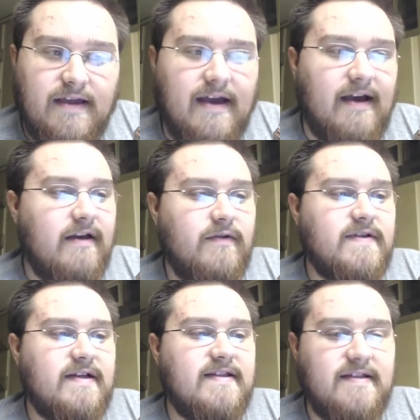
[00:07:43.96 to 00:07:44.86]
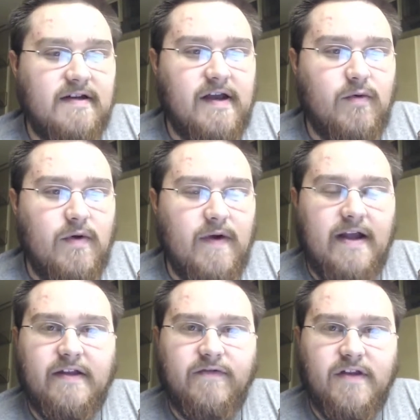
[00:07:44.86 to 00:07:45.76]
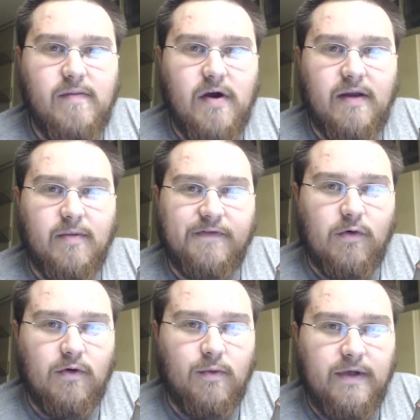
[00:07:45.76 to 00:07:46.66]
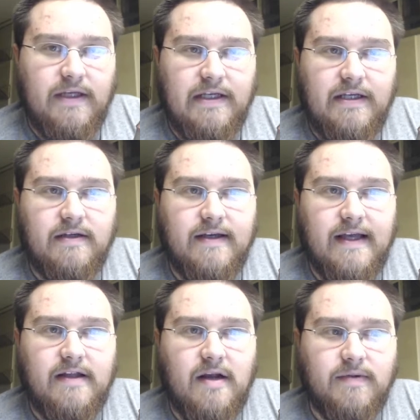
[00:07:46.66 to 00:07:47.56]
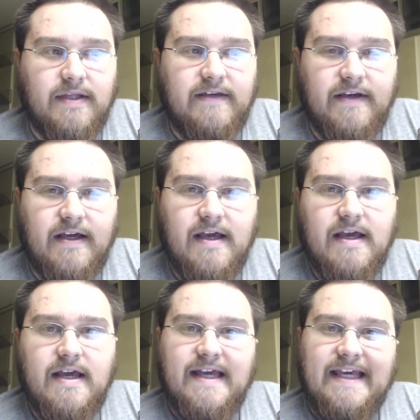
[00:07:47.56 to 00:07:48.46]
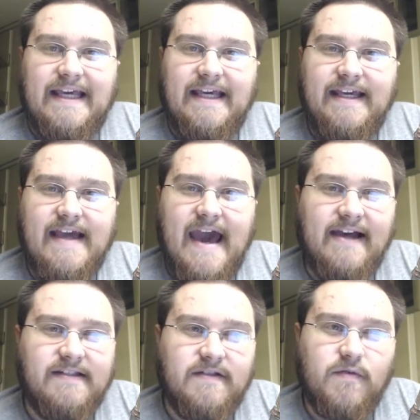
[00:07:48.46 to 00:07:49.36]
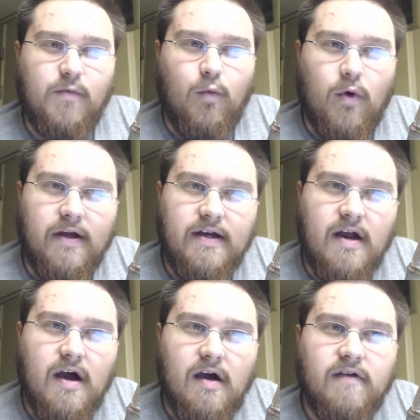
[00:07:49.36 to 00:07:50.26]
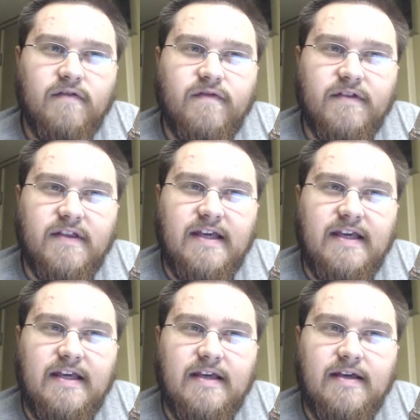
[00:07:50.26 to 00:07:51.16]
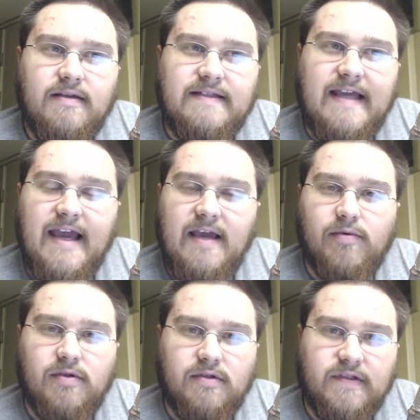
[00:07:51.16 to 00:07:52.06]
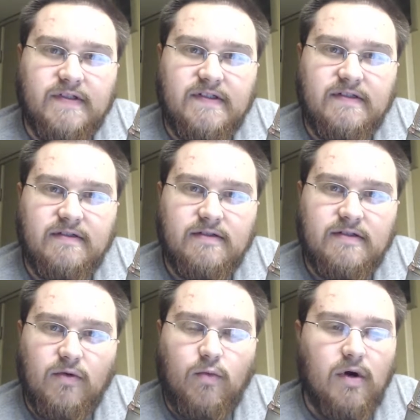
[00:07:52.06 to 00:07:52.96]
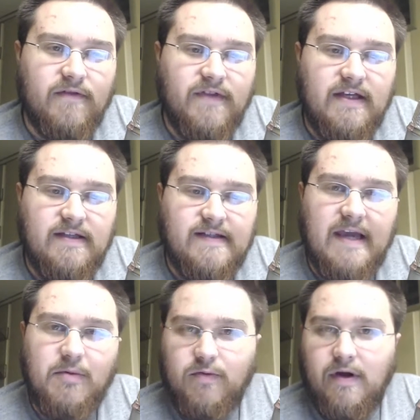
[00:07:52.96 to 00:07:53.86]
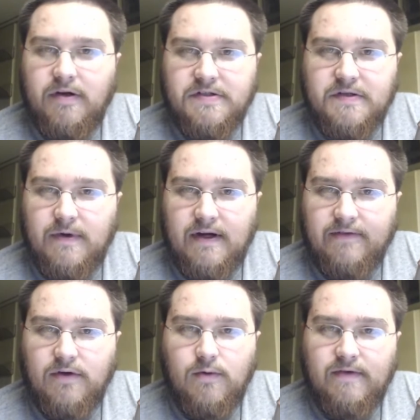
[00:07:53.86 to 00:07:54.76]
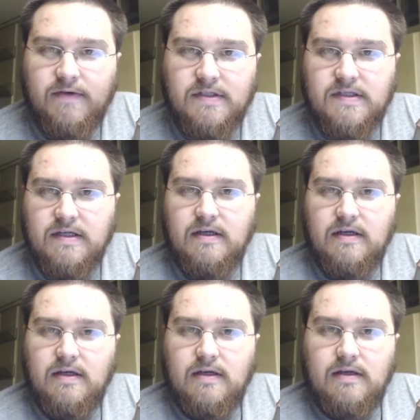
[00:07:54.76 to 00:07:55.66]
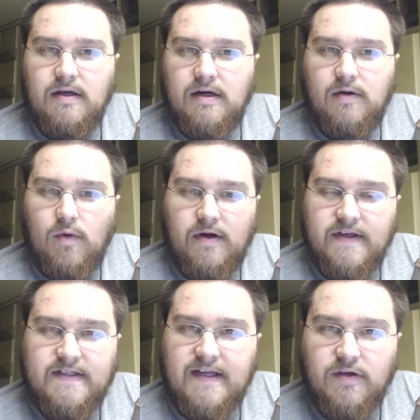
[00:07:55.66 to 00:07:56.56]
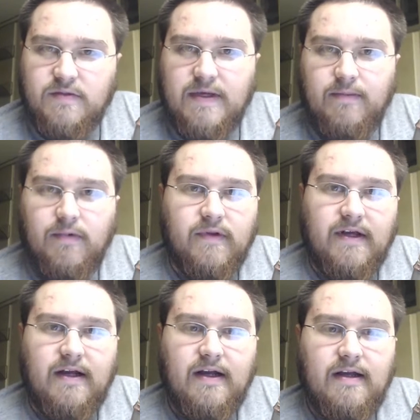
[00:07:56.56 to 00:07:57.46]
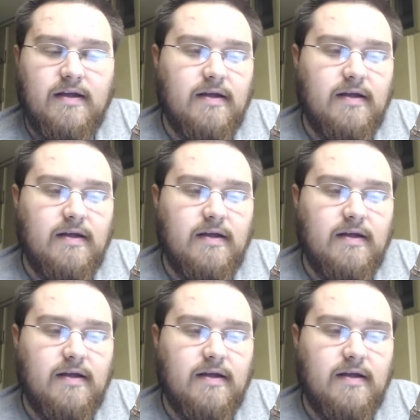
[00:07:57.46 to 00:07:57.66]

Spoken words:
it was on Sunday, we were at the flea market before we ended up leaving. He asked one of the tables, so one of the table runners or whatever, or one of the salespeople there,